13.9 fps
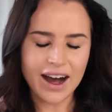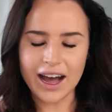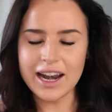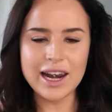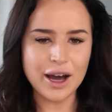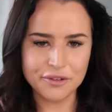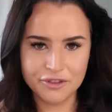I
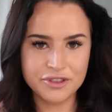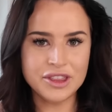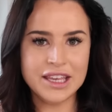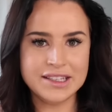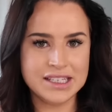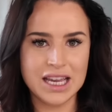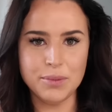love
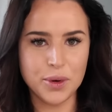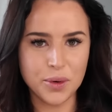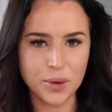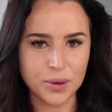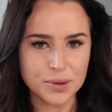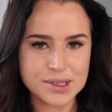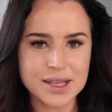the Temu
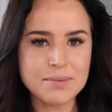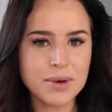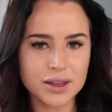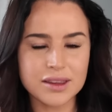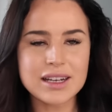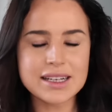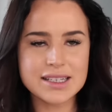hauls. The
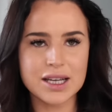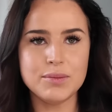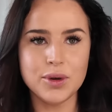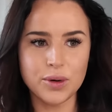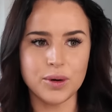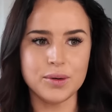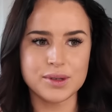monthly
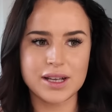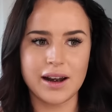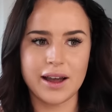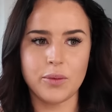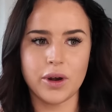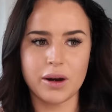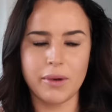Temu hauls are
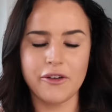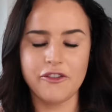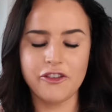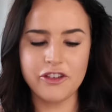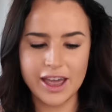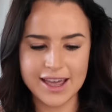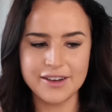like one of my
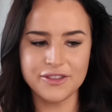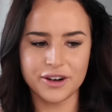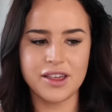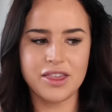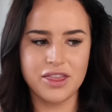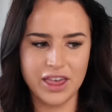favourite